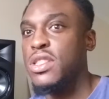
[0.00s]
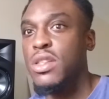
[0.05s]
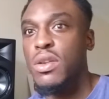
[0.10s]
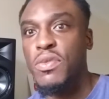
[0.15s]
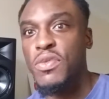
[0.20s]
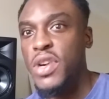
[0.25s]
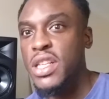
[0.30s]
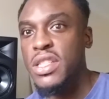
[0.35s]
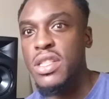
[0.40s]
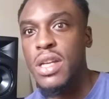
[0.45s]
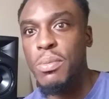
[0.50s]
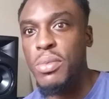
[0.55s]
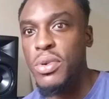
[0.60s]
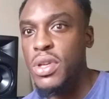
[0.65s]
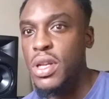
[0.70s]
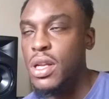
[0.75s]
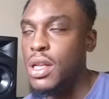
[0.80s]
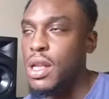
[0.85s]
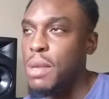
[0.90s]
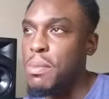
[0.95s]
So, for example,
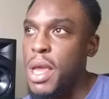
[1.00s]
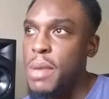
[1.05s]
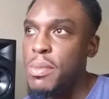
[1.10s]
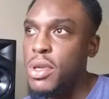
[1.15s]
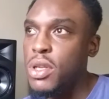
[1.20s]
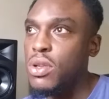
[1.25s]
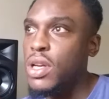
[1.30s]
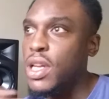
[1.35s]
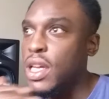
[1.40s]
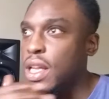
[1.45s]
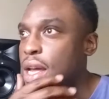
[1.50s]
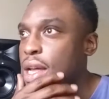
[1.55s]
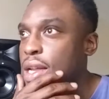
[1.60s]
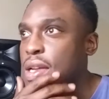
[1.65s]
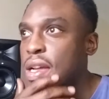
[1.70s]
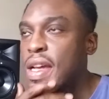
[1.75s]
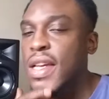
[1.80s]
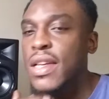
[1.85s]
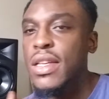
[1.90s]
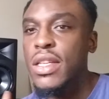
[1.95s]
they may be looking at
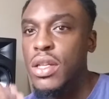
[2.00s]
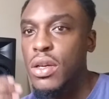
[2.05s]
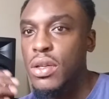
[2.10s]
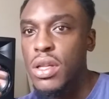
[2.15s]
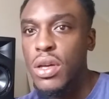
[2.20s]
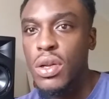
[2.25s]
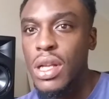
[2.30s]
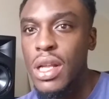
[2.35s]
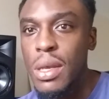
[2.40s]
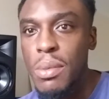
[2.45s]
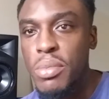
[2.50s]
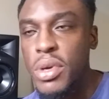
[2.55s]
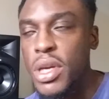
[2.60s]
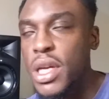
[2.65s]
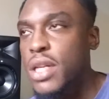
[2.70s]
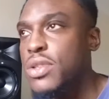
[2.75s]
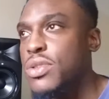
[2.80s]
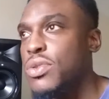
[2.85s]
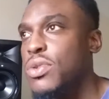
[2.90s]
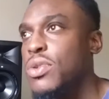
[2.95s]
the
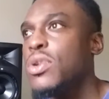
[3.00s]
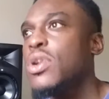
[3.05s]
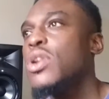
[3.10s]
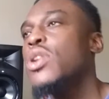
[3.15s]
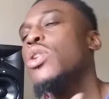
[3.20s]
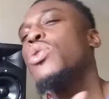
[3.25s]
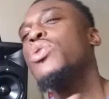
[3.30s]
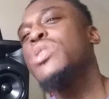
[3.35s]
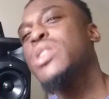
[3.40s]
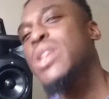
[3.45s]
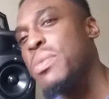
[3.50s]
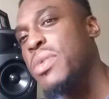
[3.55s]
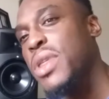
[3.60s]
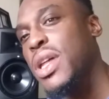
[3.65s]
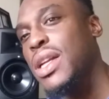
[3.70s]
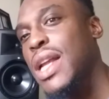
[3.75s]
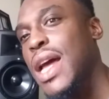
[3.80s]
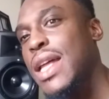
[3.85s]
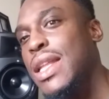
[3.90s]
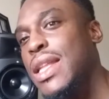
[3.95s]
Olympics or
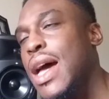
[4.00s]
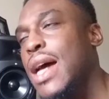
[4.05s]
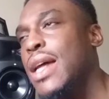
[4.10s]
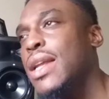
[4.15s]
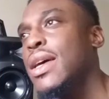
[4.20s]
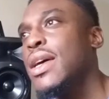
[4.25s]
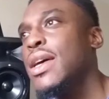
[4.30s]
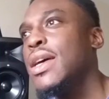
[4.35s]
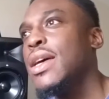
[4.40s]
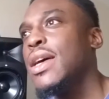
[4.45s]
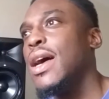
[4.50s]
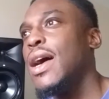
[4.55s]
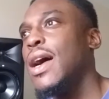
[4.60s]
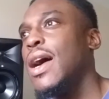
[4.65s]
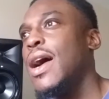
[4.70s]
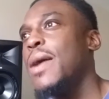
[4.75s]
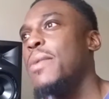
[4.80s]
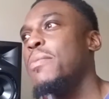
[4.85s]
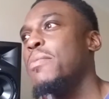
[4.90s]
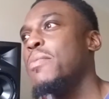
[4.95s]
something like that,
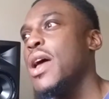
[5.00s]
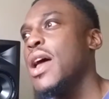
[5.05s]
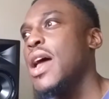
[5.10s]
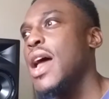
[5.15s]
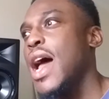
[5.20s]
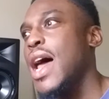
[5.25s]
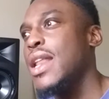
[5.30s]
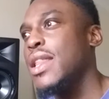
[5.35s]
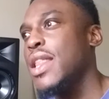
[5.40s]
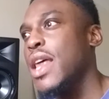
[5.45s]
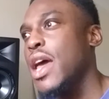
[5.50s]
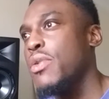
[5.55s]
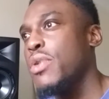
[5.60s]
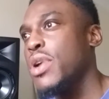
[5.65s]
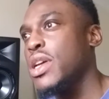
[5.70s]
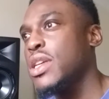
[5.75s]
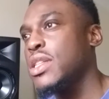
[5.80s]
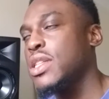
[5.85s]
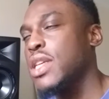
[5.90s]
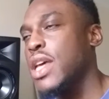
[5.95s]
and there
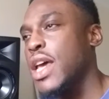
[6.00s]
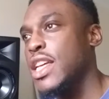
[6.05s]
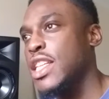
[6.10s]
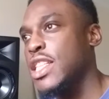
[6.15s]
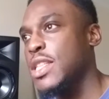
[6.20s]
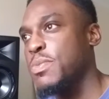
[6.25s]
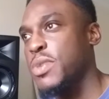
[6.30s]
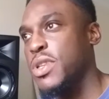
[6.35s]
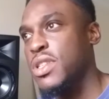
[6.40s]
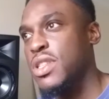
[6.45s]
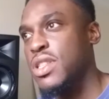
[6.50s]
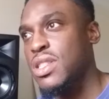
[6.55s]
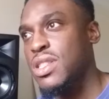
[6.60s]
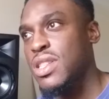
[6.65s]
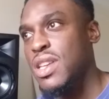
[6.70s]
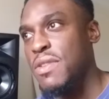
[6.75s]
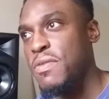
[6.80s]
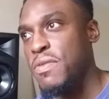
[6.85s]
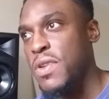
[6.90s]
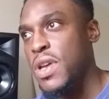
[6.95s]
is a
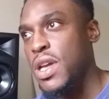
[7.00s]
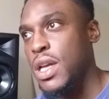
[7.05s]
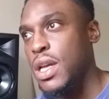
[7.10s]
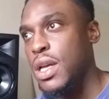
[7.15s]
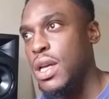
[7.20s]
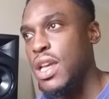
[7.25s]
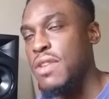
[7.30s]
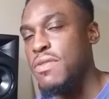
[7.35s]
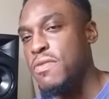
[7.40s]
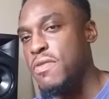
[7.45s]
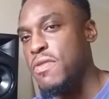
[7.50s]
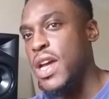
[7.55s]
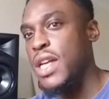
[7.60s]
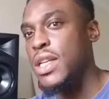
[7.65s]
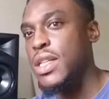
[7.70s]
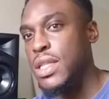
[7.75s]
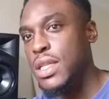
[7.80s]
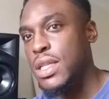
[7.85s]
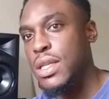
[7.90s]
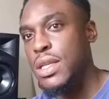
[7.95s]
specific
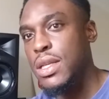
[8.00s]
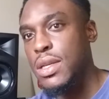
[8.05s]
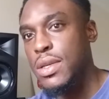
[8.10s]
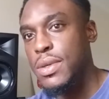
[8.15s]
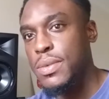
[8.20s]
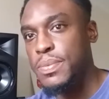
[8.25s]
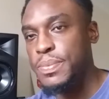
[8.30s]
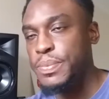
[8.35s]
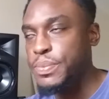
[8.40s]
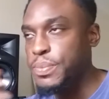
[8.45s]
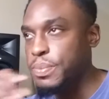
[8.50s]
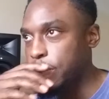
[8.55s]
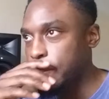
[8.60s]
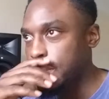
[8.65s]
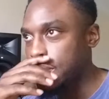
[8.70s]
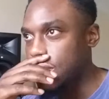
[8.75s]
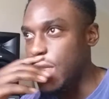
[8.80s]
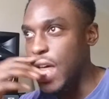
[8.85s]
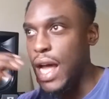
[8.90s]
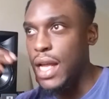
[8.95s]
event
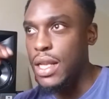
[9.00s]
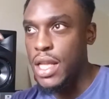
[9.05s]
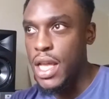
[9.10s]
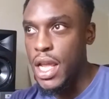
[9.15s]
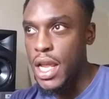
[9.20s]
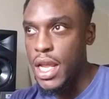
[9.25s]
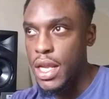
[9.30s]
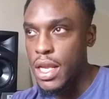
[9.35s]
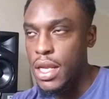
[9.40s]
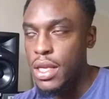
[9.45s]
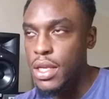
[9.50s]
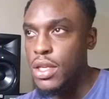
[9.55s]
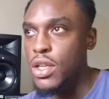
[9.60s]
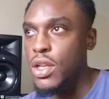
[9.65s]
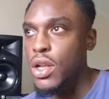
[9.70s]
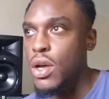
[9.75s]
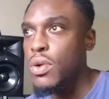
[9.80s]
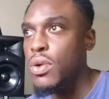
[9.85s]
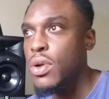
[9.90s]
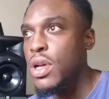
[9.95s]
that they
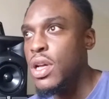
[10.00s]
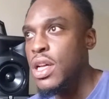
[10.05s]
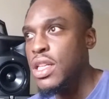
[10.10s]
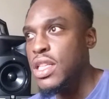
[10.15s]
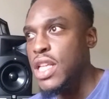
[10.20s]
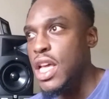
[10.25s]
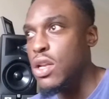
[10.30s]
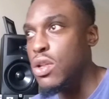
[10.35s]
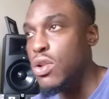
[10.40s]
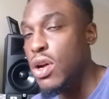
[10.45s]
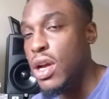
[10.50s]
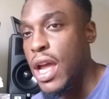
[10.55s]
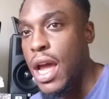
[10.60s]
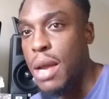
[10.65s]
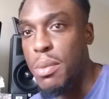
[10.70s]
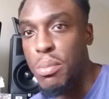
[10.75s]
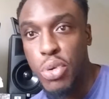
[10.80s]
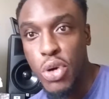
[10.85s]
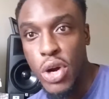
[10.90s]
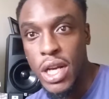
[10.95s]
look
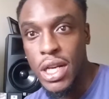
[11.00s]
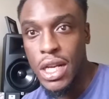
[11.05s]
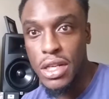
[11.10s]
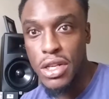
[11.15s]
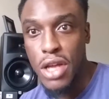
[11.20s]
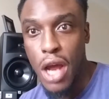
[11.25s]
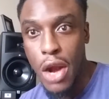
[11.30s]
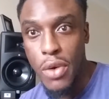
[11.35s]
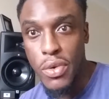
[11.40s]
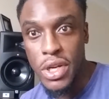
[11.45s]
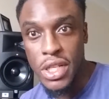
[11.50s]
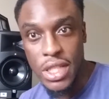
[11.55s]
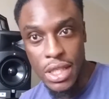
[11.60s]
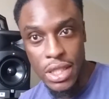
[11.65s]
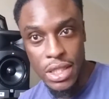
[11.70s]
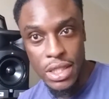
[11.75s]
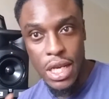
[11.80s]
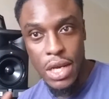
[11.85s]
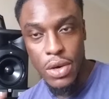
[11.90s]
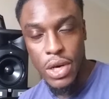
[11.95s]
at, put in their diaries,
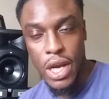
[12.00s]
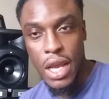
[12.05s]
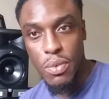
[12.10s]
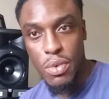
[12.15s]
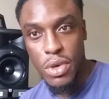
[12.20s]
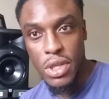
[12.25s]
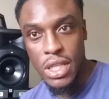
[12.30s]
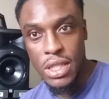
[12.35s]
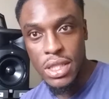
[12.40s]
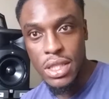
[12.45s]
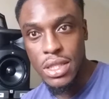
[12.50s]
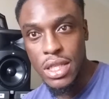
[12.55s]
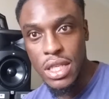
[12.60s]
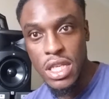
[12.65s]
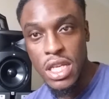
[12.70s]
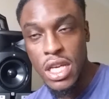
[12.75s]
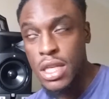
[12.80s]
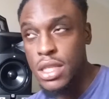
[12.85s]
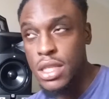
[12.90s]
and say, okay, well, this is a